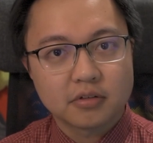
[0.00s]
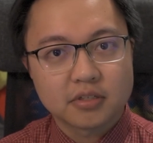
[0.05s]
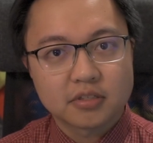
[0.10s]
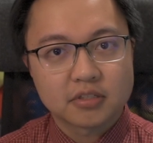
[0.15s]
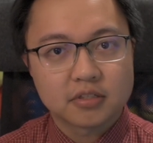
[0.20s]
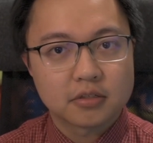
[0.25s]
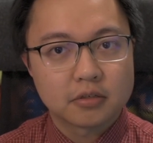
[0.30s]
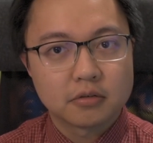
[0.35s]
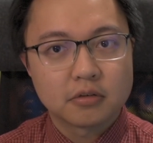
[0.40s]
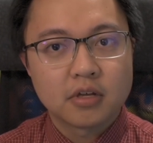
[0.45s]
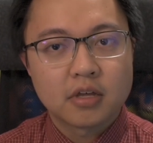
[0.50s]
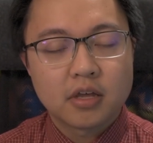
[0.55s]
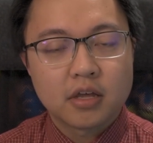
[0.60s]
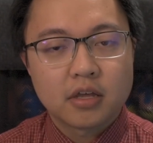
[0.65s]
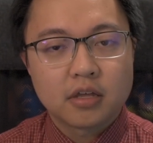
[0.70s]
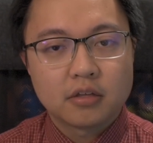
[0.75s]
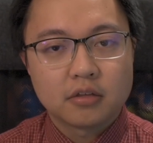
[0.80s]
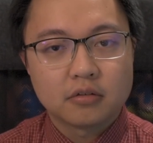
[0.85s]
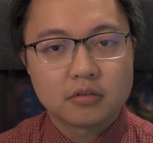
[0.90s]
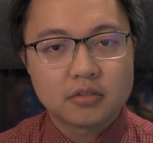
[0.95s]
and so
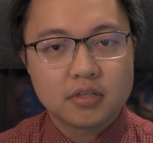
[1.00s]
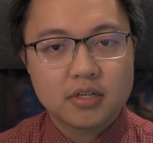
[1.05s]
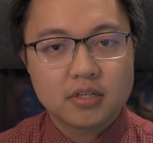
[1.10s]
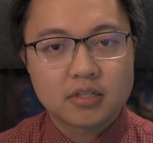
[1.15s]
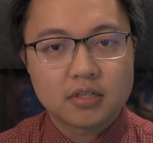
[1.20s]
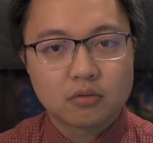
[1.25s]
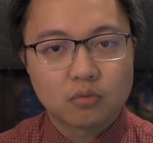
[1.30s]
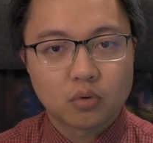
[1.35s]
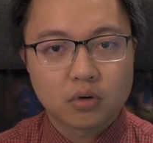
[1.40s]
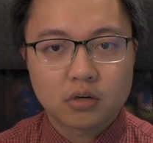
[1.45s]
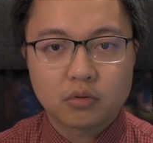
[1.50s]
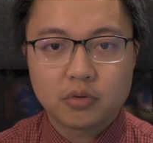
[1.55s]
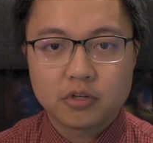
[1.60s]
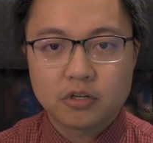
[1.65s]
you'll need to work with your